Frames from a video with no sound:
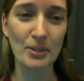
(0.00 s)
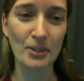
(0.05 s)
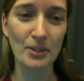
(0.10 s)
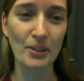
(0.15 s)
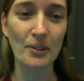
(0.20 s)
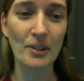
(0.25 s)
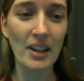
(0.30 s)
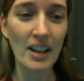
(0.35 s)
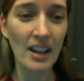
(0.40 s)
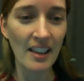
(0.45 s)

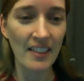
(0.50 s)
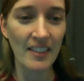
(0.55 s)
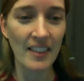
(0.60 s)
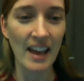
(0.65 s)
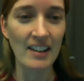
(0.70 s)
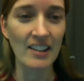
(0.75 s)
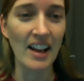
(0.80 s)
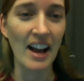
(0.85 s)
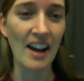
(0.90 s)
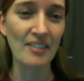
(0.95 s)
So
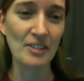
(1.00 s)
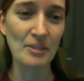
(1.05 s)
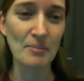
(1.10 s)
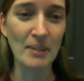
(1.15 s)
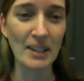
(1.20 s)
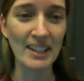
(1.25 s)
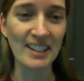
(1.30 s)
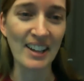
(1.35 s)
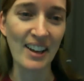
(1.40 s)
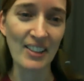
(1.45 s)
that'll have to
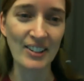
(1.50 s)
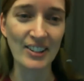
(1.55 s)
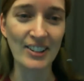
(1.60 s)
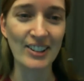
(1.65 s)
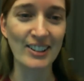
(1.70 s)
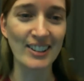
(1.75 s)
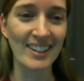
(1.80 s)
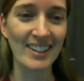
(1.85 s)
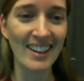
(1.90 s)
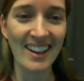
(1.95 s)
be
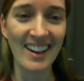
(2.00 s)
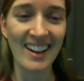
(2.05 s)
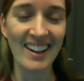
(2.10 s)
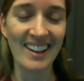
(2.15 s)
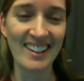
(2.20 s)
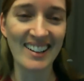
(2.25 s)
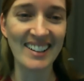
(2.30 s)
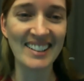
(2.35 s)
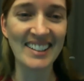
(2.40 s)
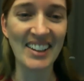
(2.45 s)
another
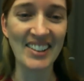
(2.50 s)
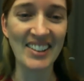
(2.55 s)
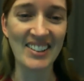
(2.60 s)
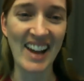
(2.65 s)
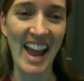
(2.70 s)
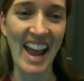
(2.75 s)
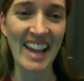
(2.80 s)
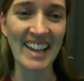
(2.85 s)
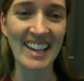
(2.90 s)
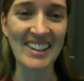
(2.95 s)

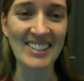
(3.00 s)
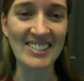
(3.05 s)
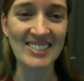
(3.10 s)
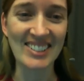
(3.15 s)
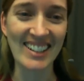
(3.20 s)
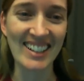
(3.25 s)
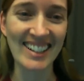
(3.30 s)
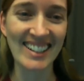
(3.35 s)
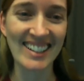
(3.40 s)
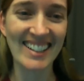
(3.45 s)
hangout,
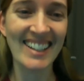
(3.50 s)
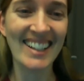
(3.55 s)
right?